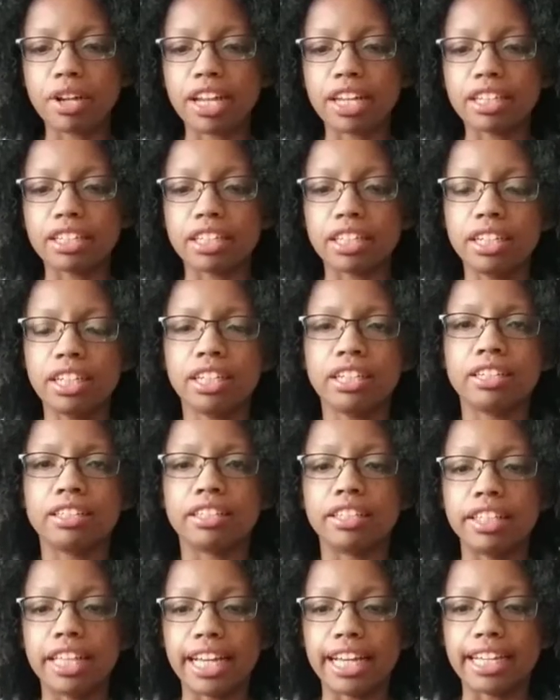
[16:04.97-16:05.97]
when
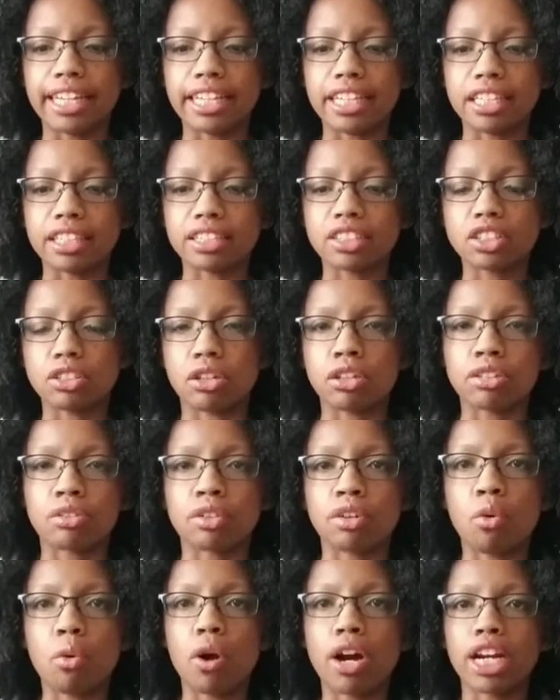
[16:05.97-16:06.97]
they started
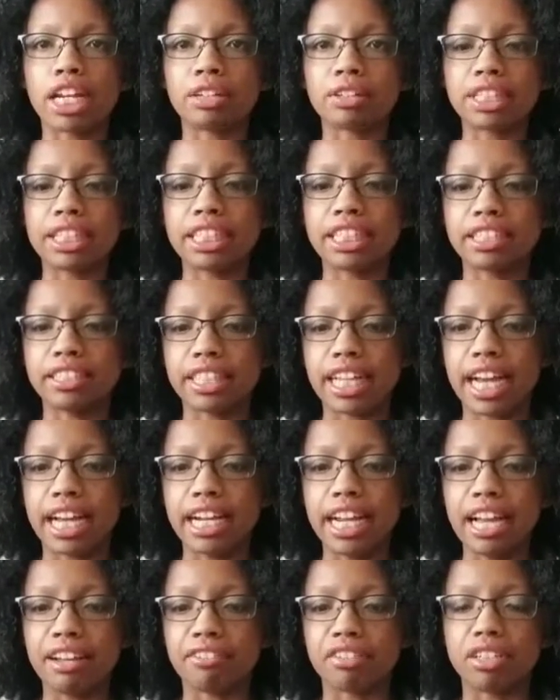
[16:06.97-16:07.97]
requiring
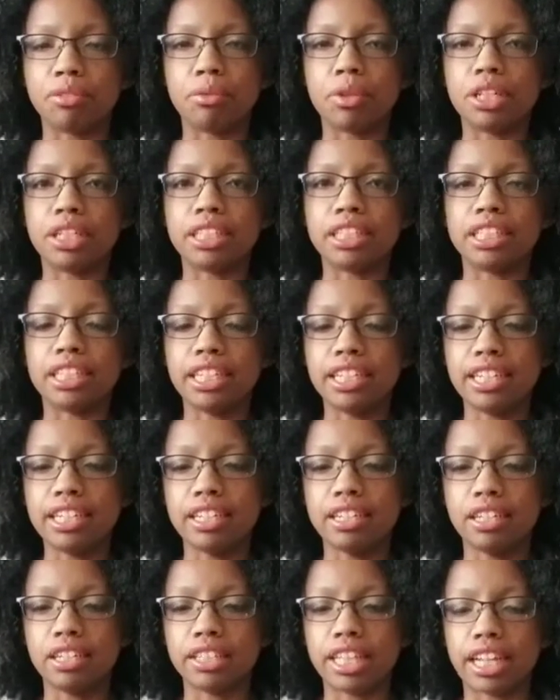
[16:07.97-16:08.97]
that
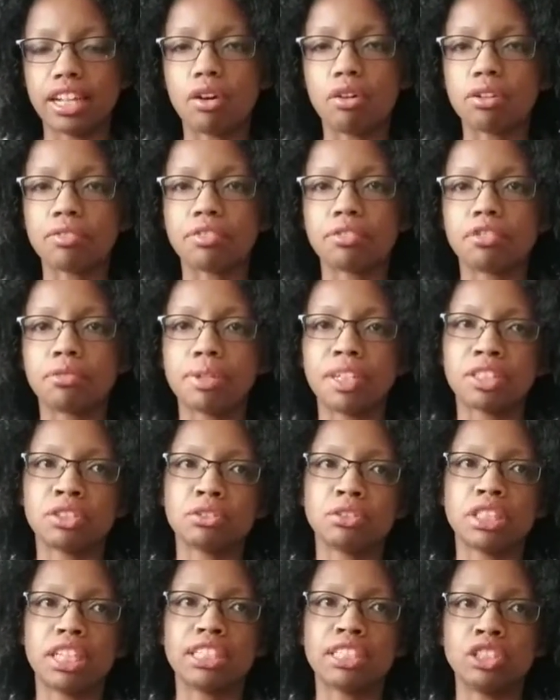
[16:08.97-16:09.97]
all group
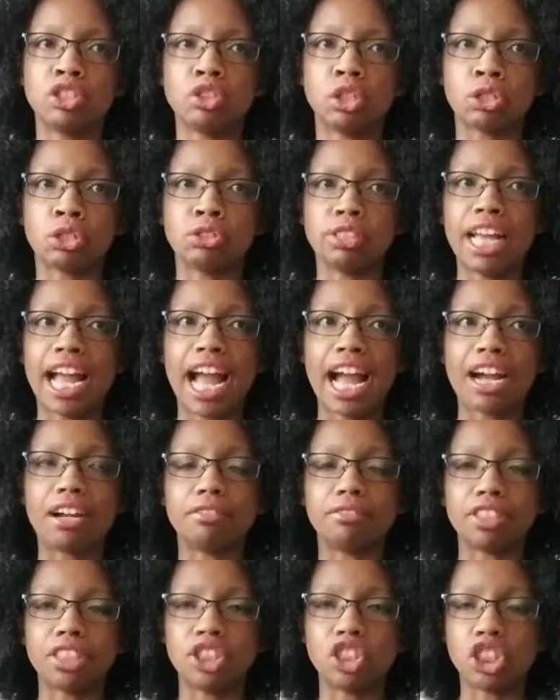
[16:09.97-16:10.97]
exercise instructors
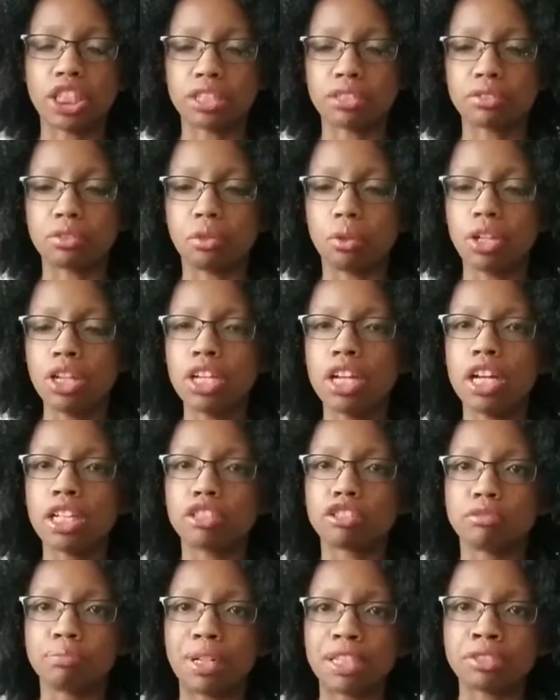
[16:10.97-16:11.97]
have a general
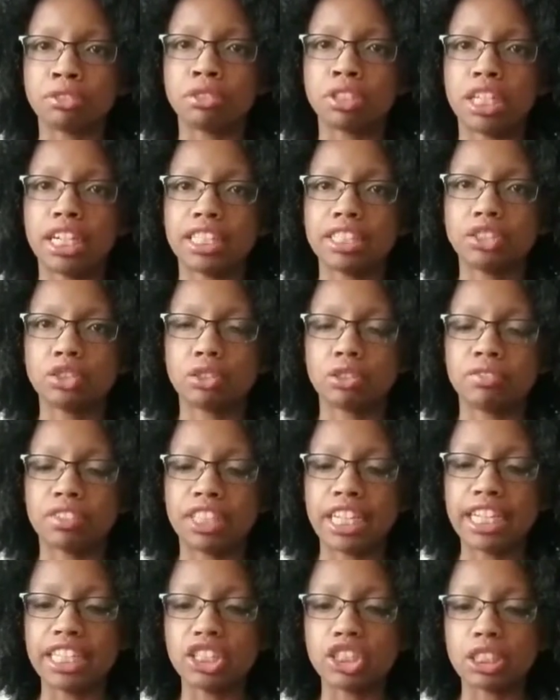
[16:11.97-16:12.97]
group exercise
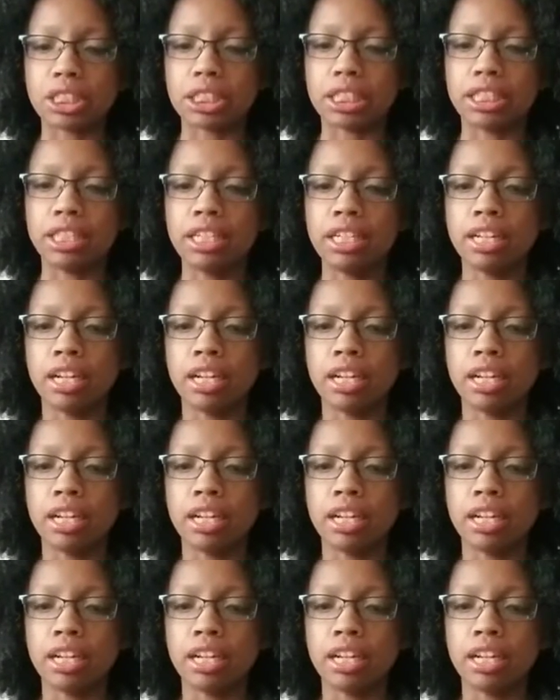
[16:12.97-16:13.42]
certification,